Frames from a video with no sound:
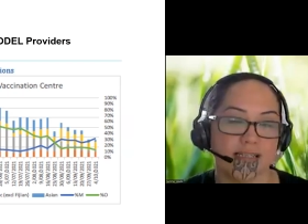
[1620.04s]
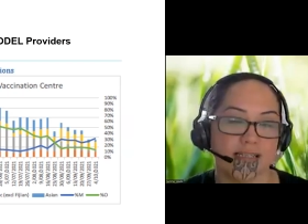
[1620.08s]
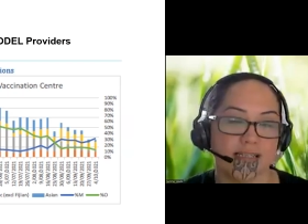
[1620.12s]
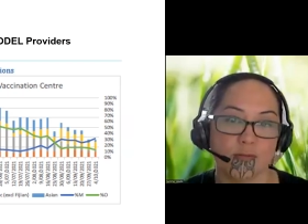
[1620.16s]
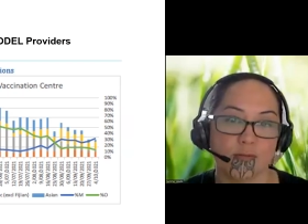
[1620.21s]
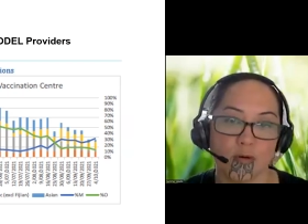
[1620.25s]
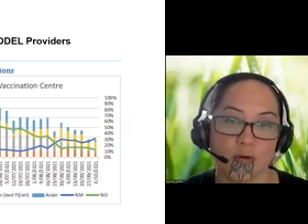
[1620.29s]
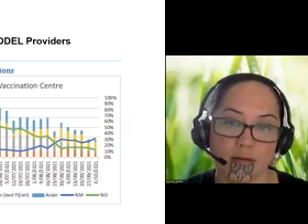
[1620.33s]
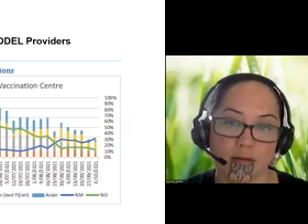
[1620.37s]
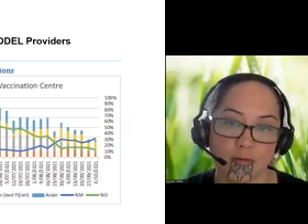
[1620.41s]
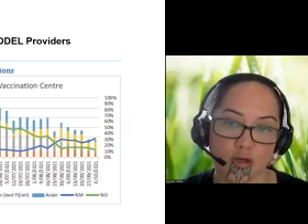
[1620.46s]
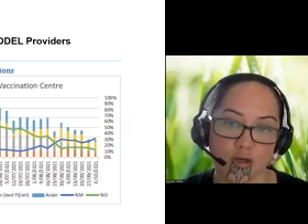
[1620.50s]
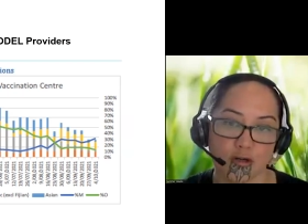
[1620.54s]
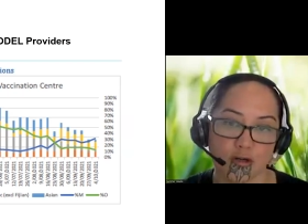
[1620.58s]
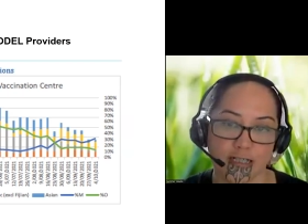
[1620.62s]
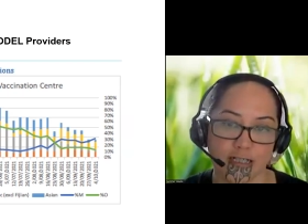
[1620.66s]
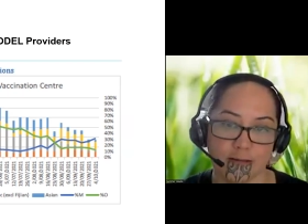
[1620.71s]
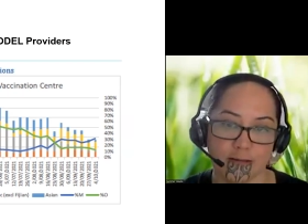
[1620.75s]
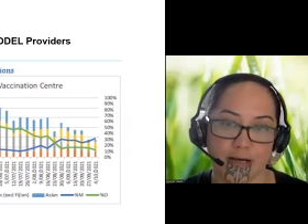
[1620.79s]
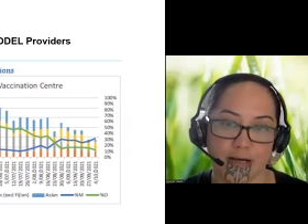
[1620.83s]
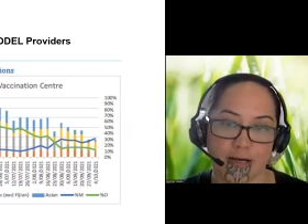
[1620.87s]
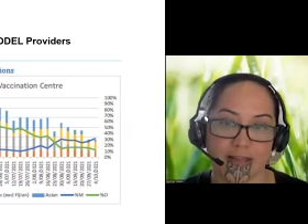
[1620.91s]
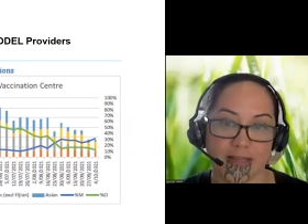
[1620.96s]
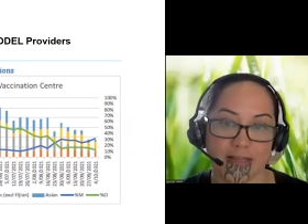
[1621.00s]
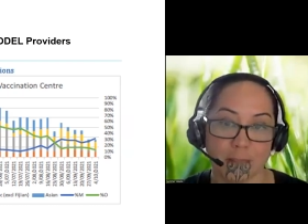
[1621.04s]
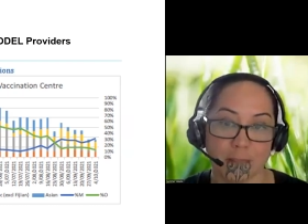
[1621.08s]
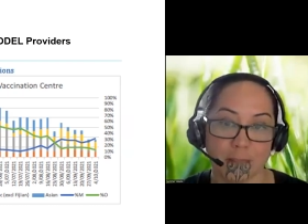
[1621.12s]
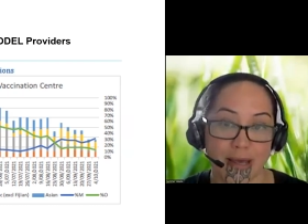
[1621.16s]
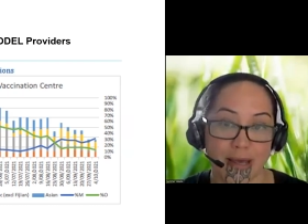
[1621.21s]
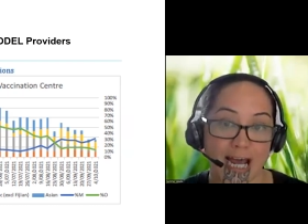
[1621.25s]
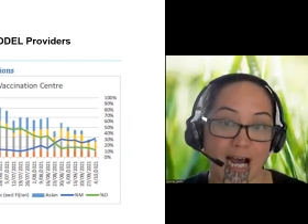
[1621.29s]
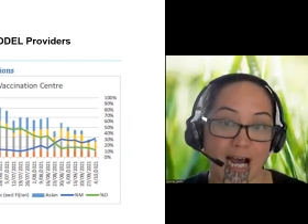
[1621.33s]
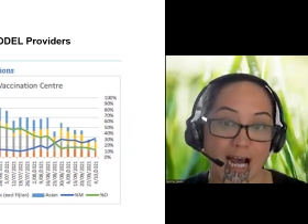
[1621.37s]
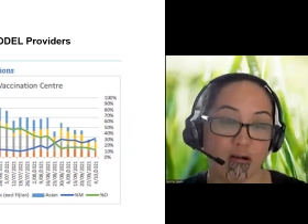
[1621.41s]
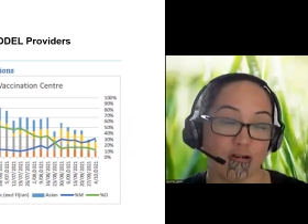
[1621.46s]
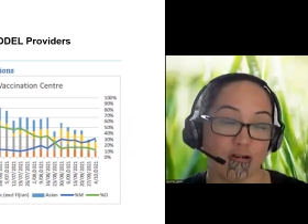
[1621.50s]
what I'm talking about, the
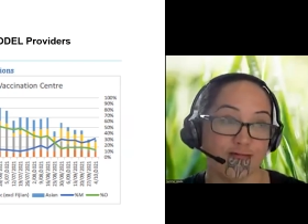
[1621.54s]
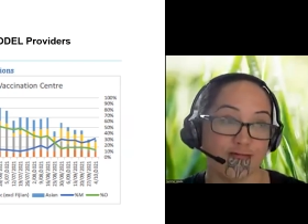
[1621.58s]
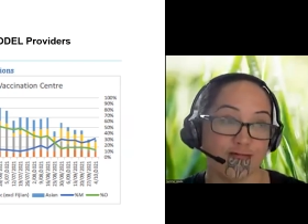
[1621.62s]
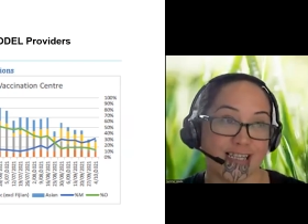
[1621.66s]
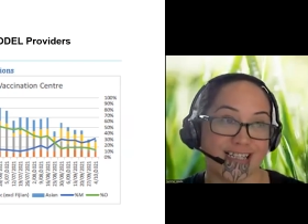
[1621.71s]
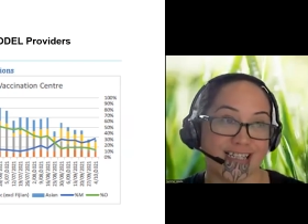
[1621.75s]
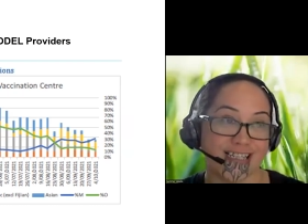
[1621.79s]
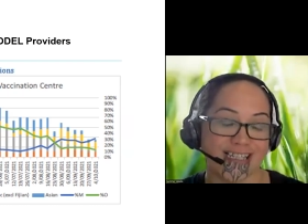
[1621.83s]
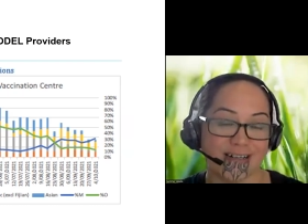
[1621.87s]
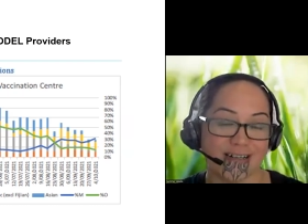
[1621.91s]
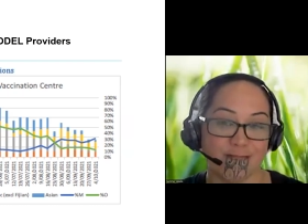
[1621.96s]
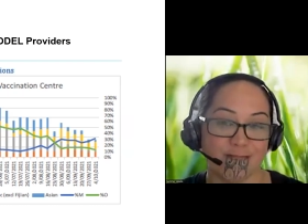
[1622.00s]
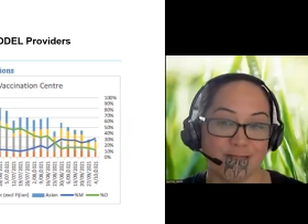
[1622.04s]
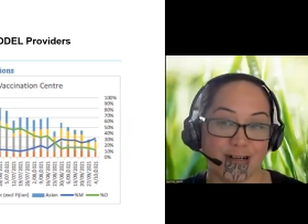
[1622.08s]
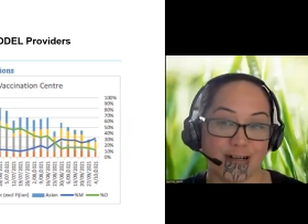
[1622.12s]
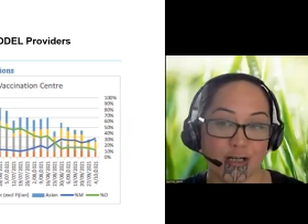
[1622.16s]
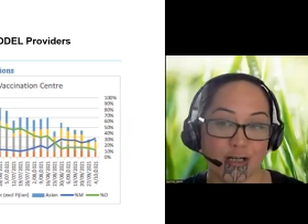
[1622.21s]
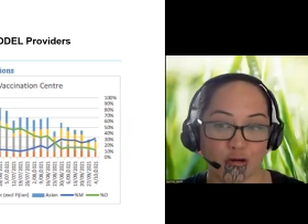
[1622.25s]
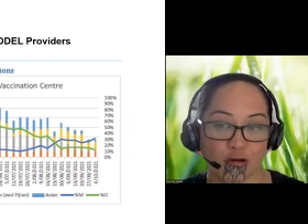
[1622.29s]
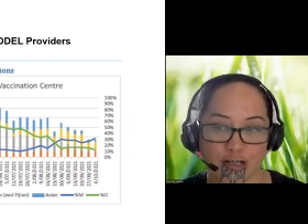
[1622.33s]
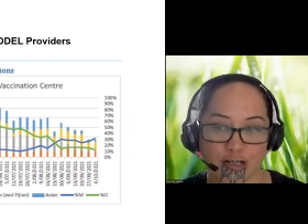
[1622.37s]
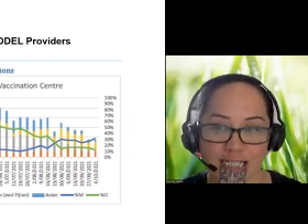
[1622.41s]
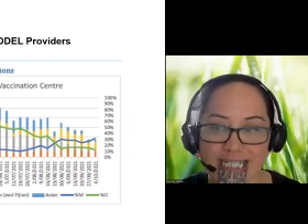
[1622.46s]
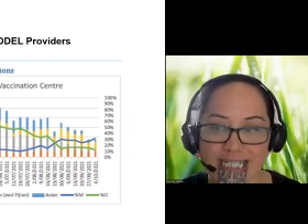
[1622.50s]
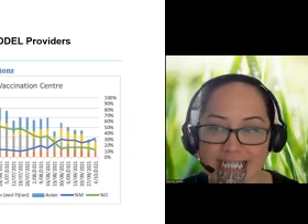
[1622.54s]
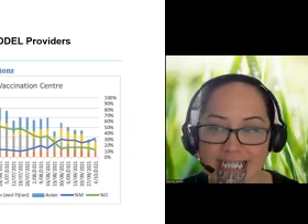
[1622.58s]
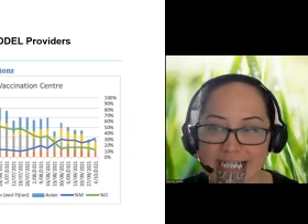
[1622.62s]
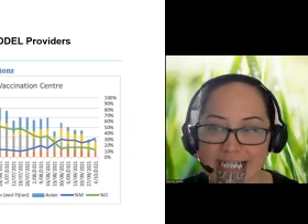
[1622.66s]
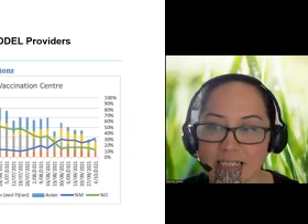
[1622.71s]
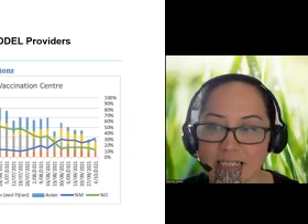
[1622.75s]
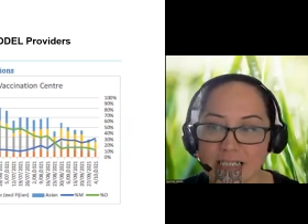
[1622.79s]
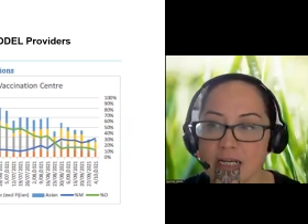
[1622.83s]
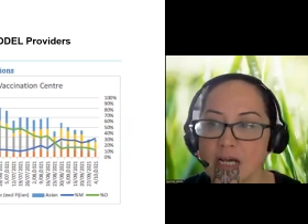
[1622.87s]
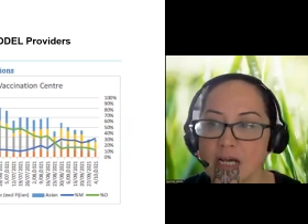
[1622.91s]
power of system reorienting.